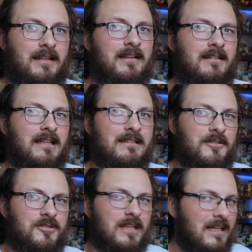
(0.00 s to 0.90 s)
Like,
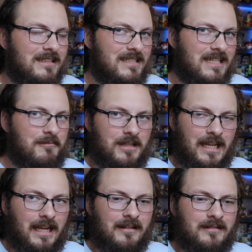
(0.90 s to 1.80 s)
those are not the same
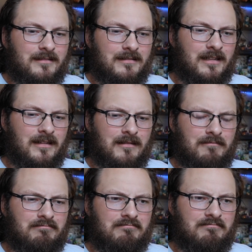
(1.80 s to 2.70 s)
thing
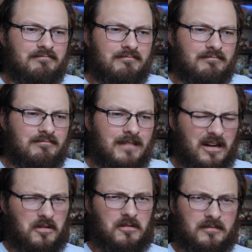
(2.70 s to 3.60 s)
um, at
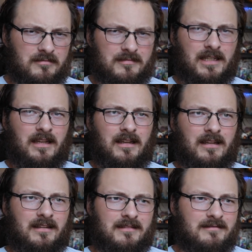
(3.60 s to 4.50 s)
all.
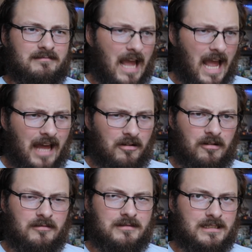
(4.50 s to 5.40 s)
At
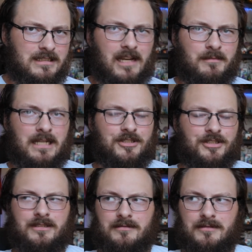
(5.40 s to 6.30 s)
all. This game is
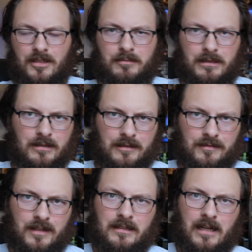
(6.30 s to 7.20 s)
actually going to be really
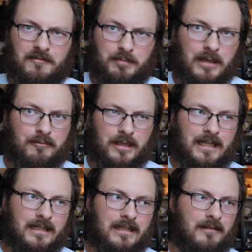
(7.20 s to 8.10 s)
fun. I've been playing
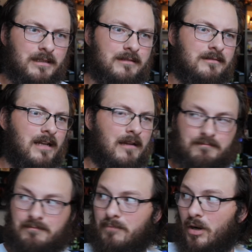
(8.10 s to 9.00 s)
it. I've been, I
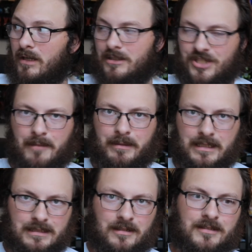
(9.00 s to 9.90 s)
bought the
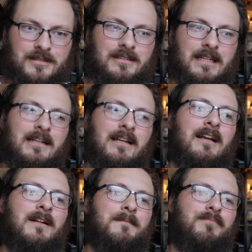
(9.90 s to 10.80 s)
Japanese cards. Like,
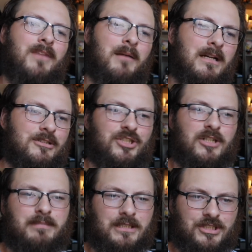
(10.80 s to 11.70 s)
I'm not
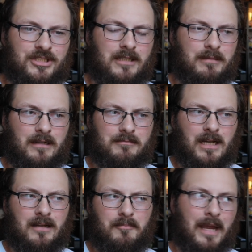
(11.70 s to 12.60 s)
jumping ship and I'm
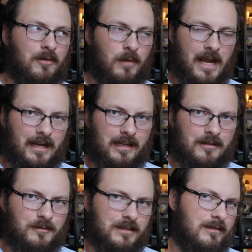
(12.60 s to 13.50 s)
not bandwagoning
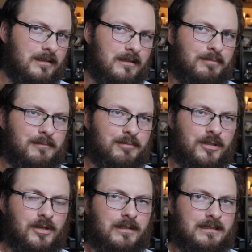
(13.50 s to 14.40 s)
with the people
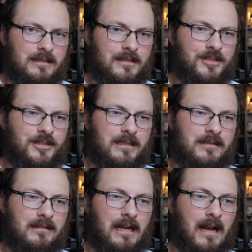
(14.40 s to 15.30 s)
going to Digimon.
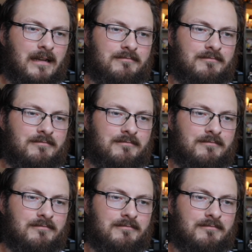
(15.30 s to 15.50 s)
Like, I,